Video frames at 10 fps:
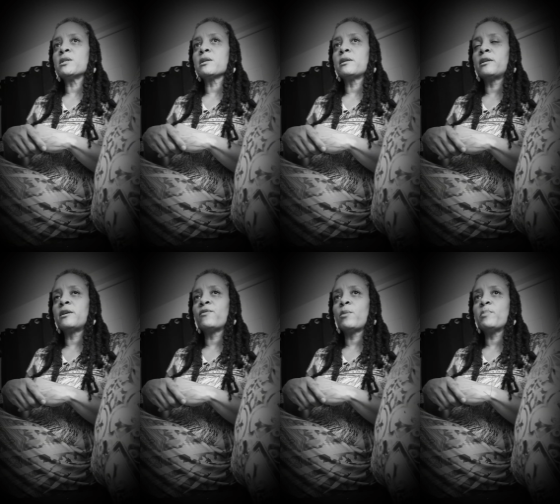me to
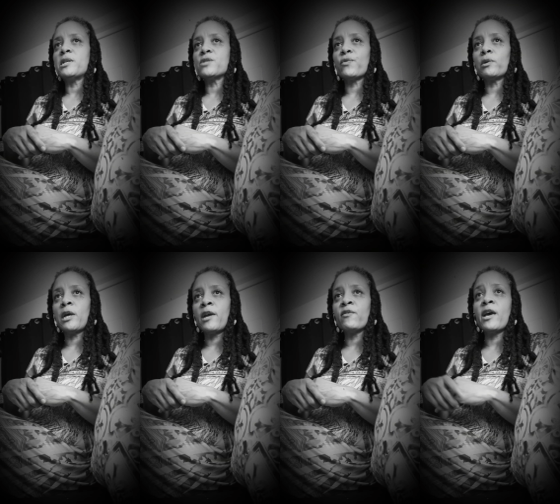live a peaceful
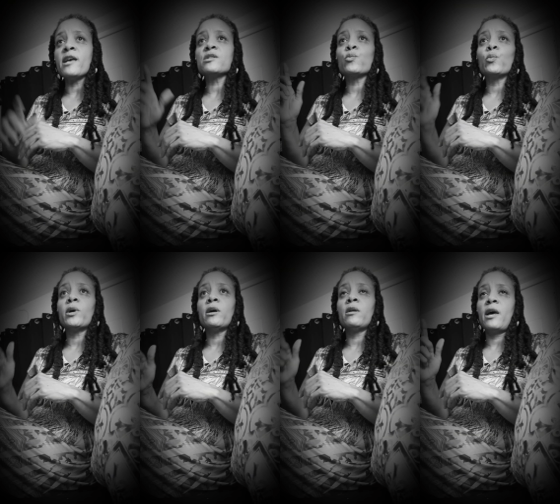life, as
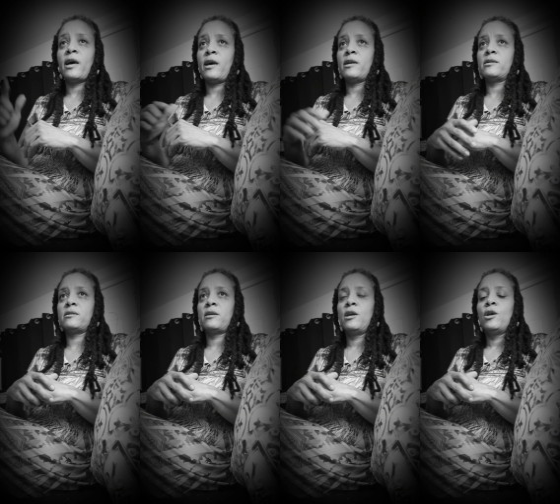well
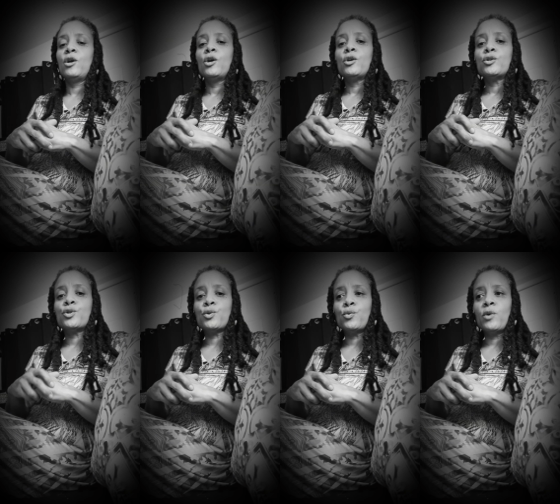as
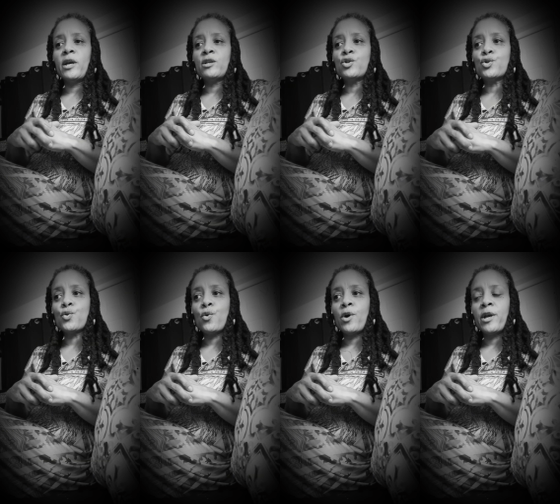to
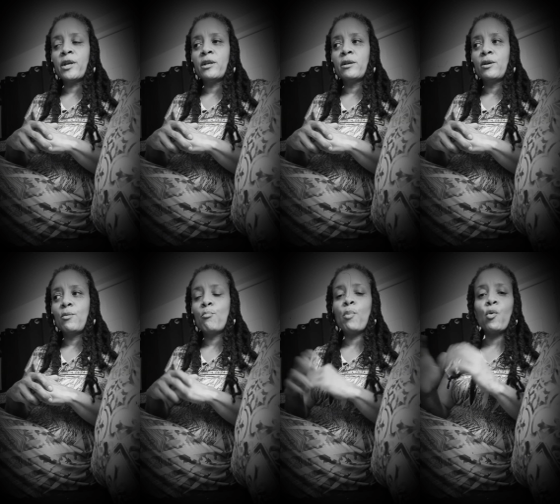enjoy
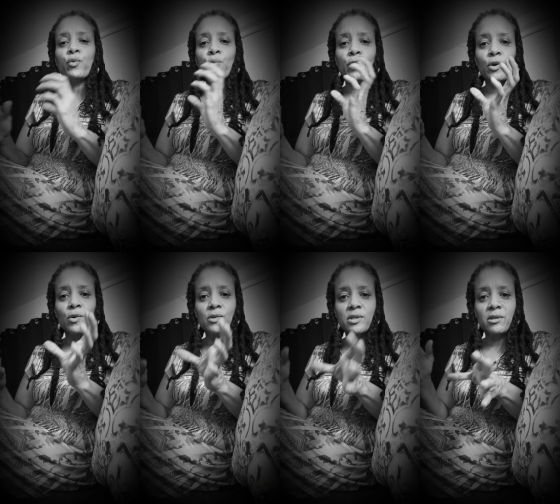both
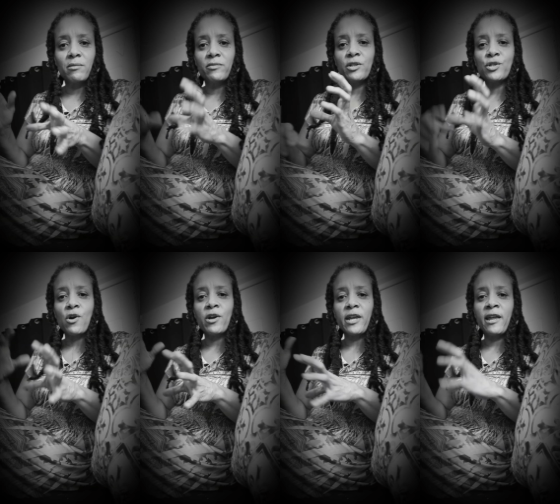worlds, the
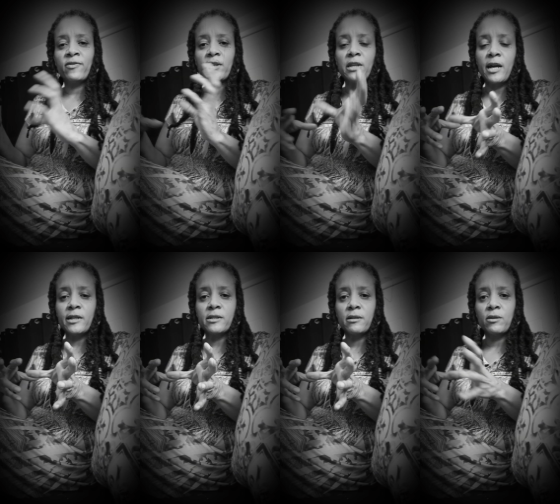dark and the
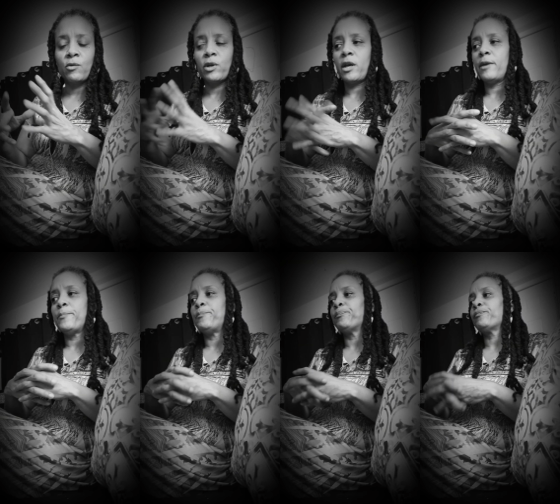light.
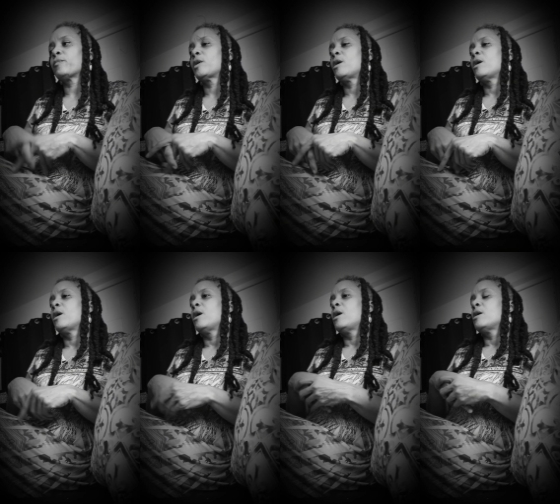Okay.
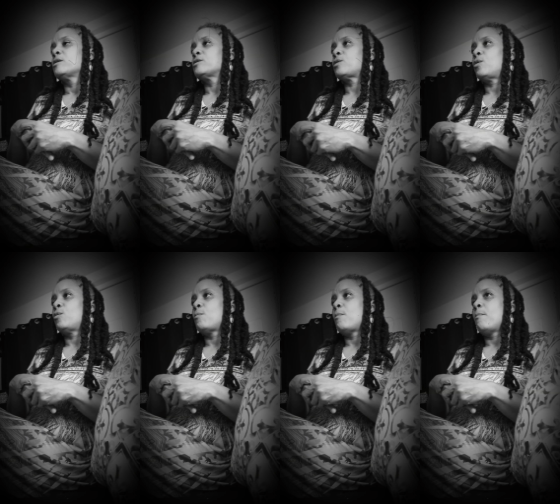
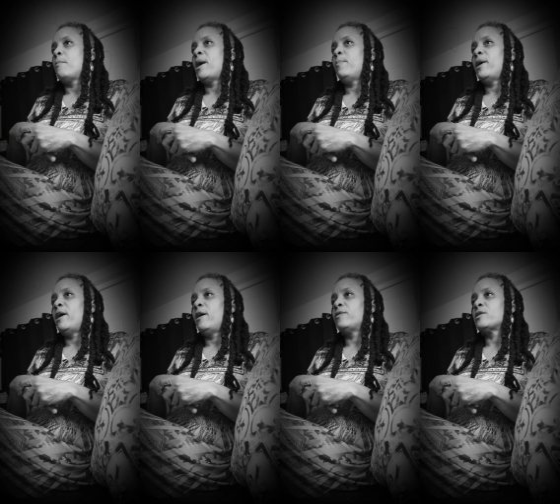So my
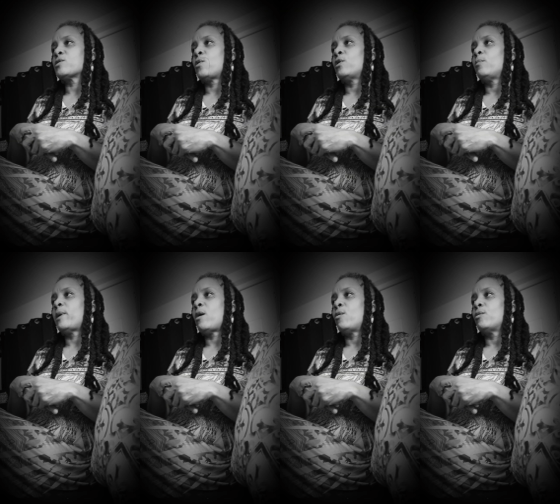path is all
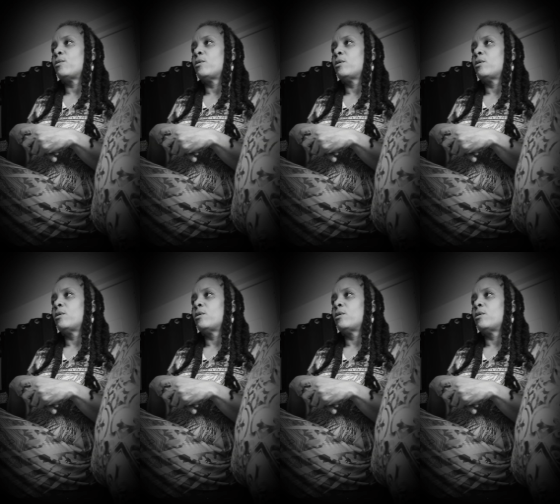about